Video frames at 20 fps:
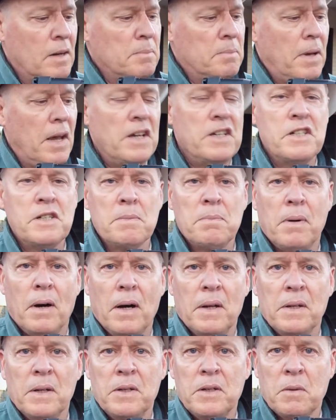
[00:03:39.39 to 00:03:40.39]
based
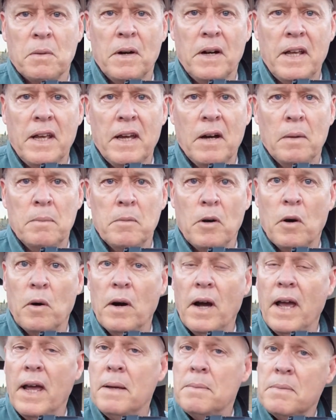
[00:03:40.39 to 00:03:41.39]
upon the 20
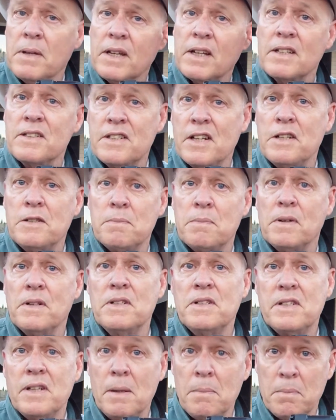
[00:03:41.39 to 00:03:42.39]
MOA because that's pretty
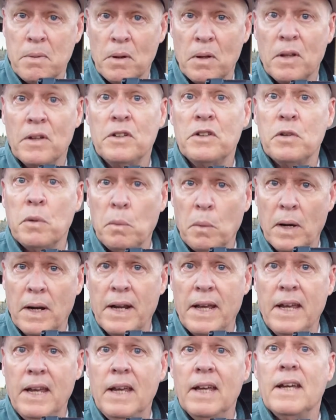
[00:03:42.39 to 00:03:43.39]
simple.
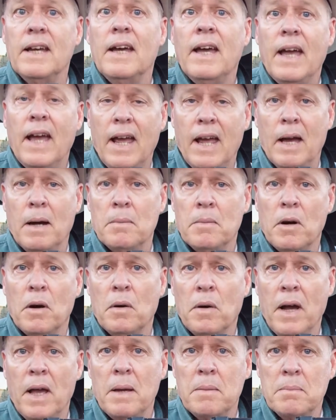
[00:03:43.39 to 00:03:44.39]
20
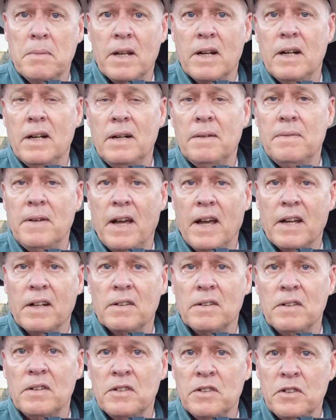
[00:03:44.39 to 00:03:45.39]
MOA, minute of
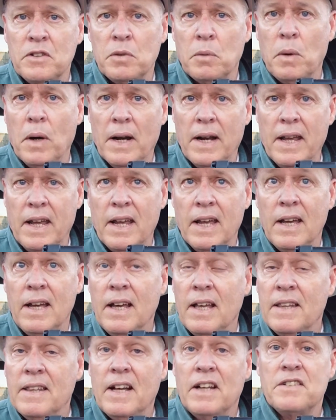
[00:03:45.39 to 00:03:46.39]
angle, 20.
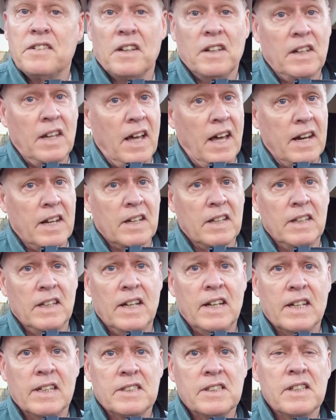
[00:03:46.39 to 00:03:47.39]
That's a lot of
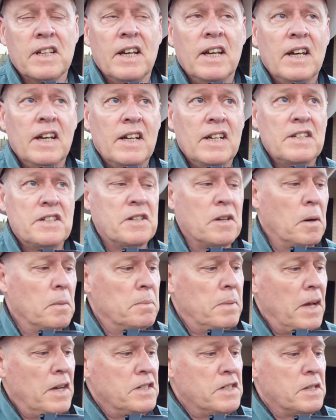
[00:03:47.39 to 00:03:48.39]
clicks. So
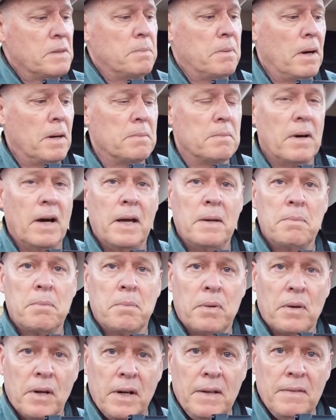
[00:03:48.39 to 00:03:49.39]
based upon my
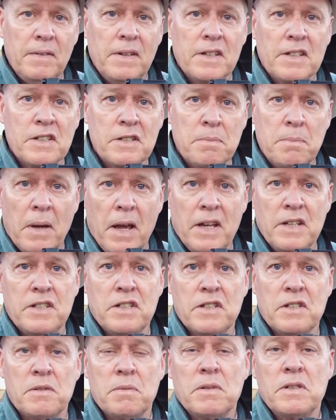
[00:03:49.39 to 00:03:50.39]
previous
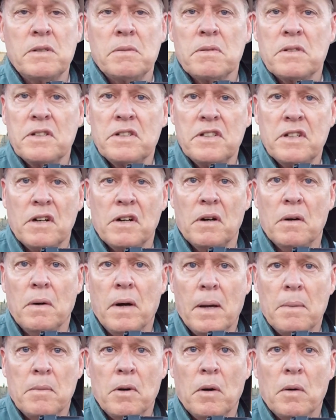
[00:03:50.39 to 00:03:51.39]
bases, which were
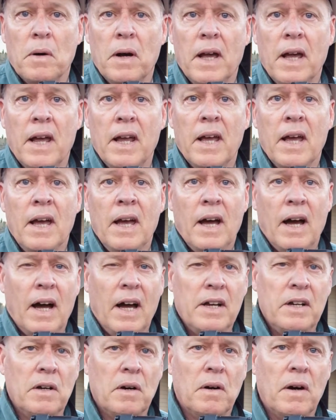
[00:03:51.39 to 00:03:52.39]
0 MOA,
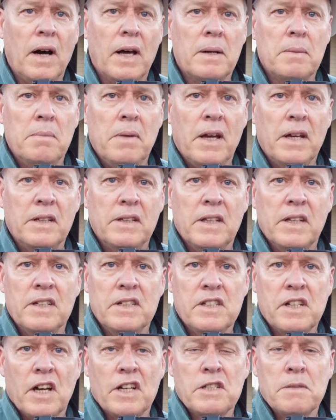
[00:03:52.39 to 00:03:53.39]
I know how to make the
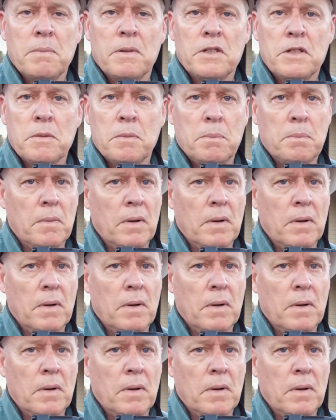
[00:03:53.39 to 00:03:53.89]
adjustments